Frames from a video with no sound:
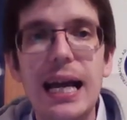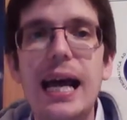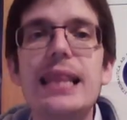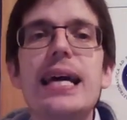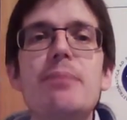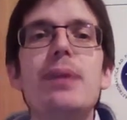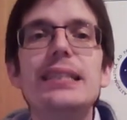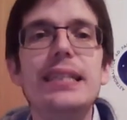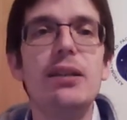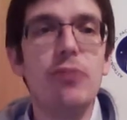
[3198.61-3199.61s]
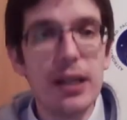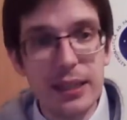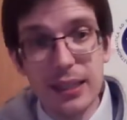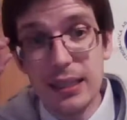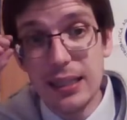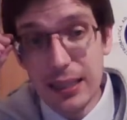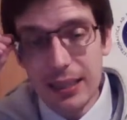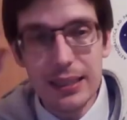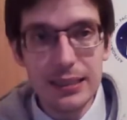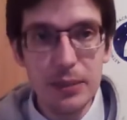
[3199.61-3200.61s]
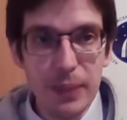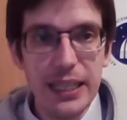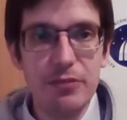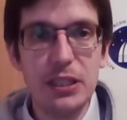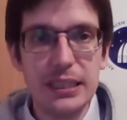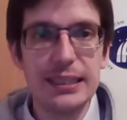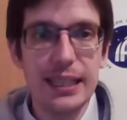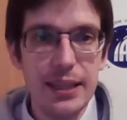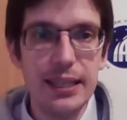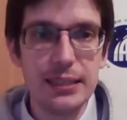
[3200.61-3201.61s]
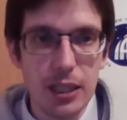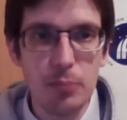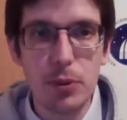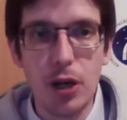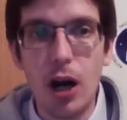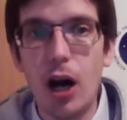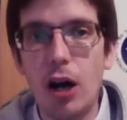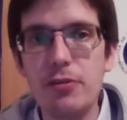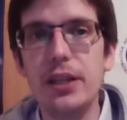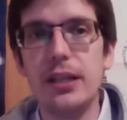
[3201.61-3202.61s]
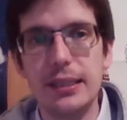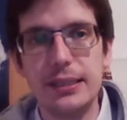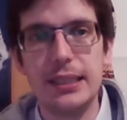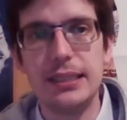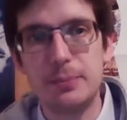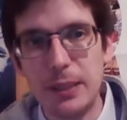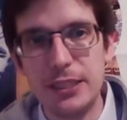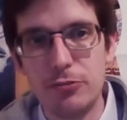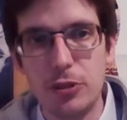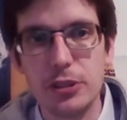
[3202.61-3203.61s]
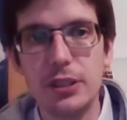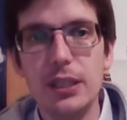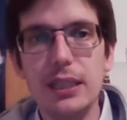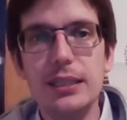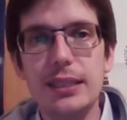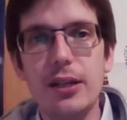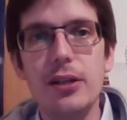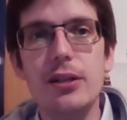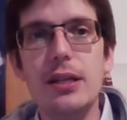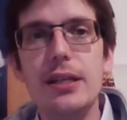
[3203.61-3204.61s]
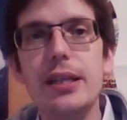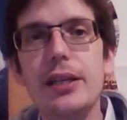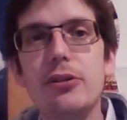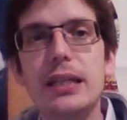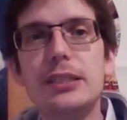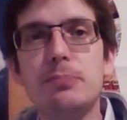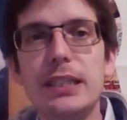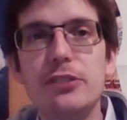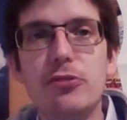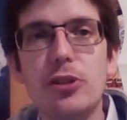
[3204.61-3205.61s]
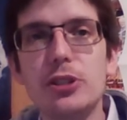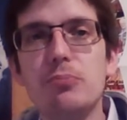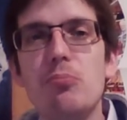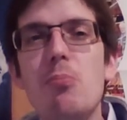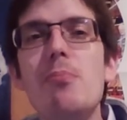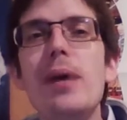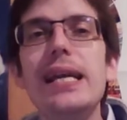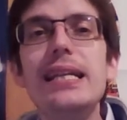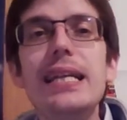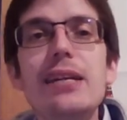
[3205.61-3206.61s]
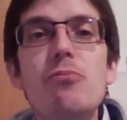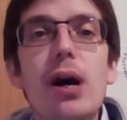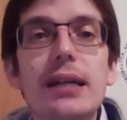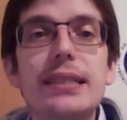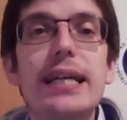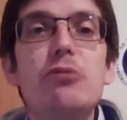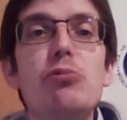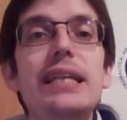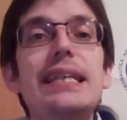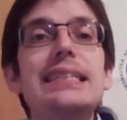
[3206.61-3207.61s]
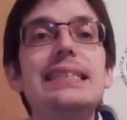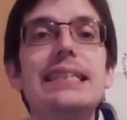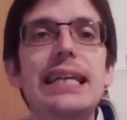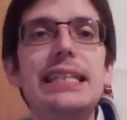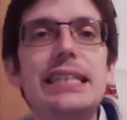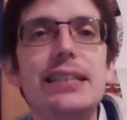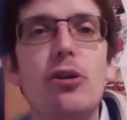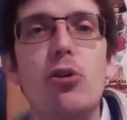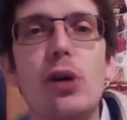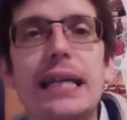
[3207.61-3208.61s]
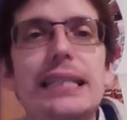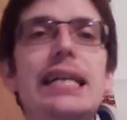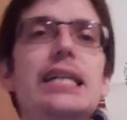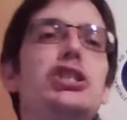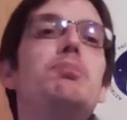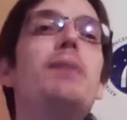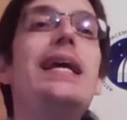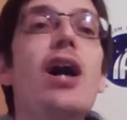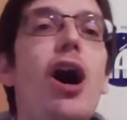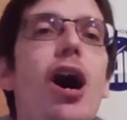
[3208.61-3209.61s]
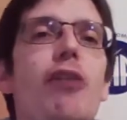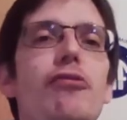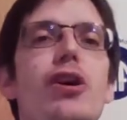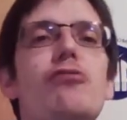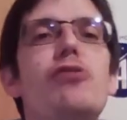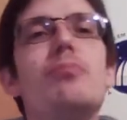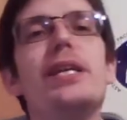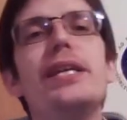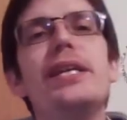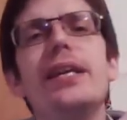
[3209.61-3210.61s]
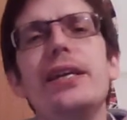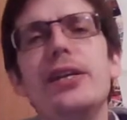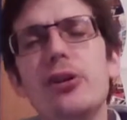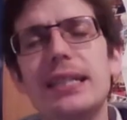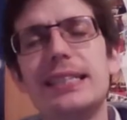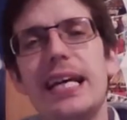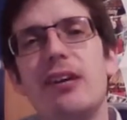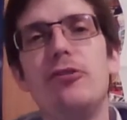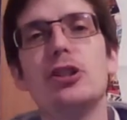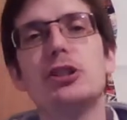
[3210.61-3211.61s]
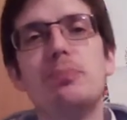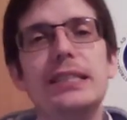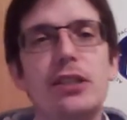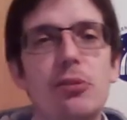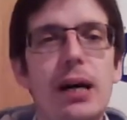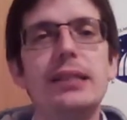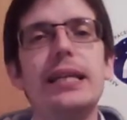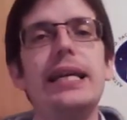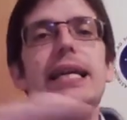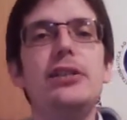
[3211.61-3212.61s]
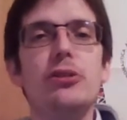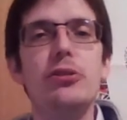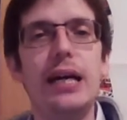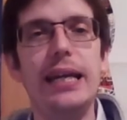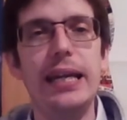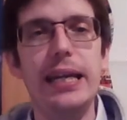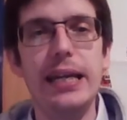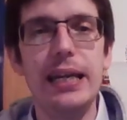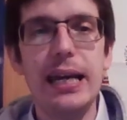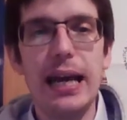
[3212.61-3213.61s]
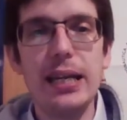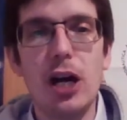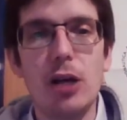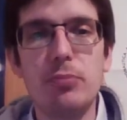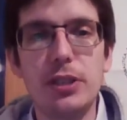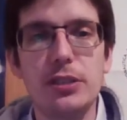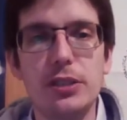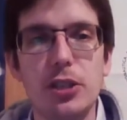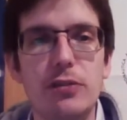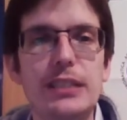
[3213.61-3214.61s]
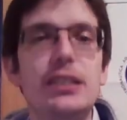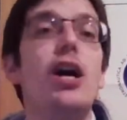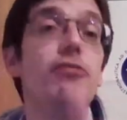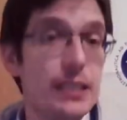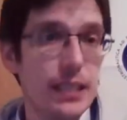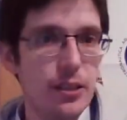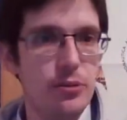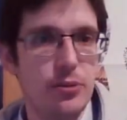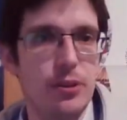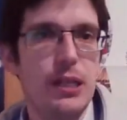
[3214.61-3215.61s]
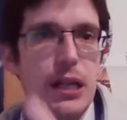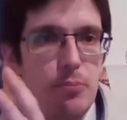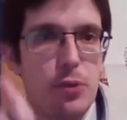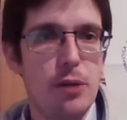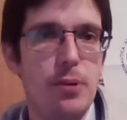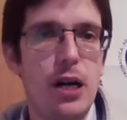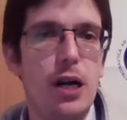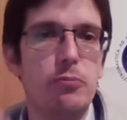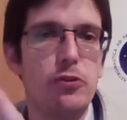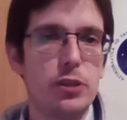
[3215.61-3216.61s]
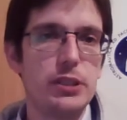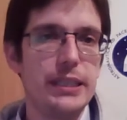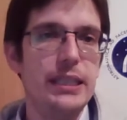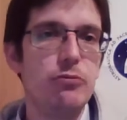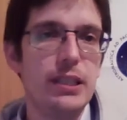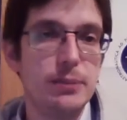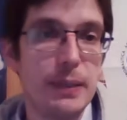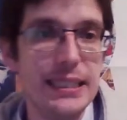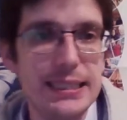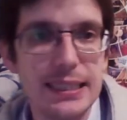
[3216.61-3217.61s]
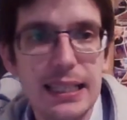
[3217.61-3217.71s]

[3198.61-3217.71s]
And then basically what does it mean if you just take the example of the United States Space Force? So the US Space Force mainly was a redesignation or a spin-off from the US Air Force Space Command into an armed service of its own, a proper armed force dealing with space.